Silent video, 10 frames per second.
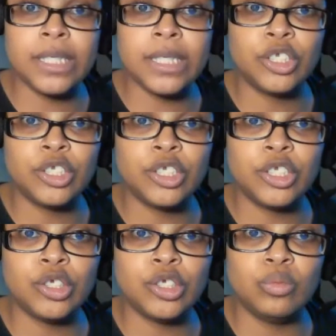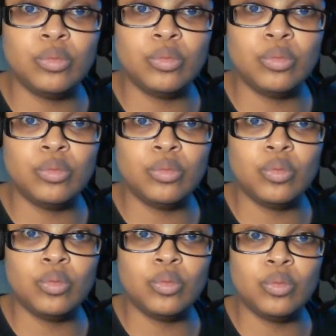as to why she
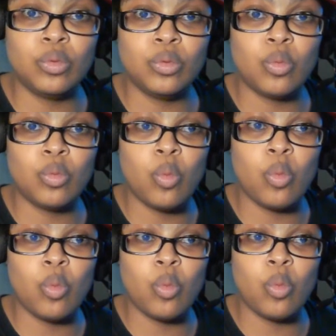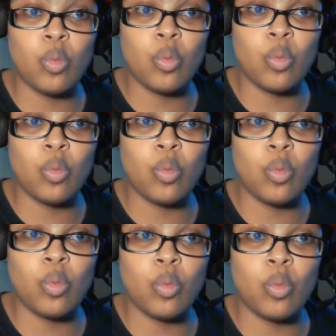is and who she is and
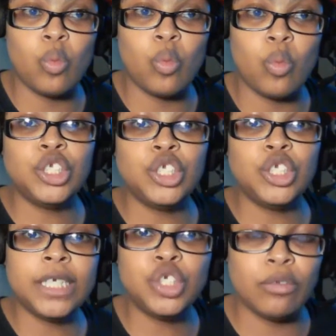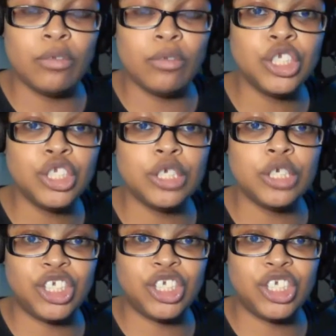the relationships that she has.